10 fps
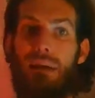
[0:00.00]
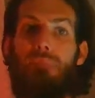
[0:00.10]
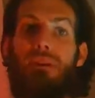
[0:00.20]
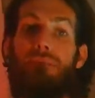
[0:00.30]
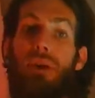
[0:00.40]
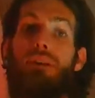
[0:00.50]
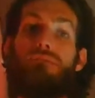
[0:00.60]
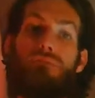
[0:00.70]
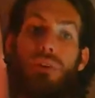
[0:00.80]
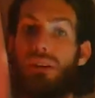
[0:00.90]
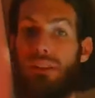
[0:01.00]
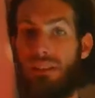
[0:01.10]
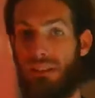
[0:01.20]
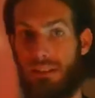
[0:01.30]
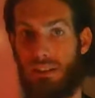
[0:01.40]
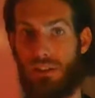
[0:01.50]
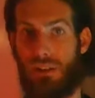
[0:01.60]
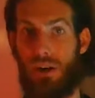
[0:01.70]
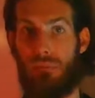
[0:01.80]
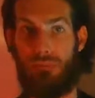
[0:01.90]
being very friendly to the
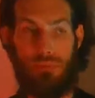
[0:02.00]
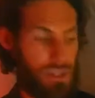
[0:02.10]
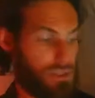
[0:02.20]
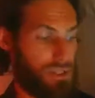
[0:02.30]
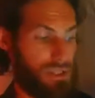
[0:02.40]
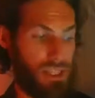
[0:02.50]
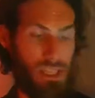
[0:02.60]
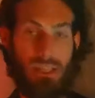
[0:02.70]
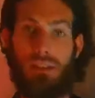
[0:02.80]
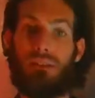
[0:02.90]
guitar. Here's a C.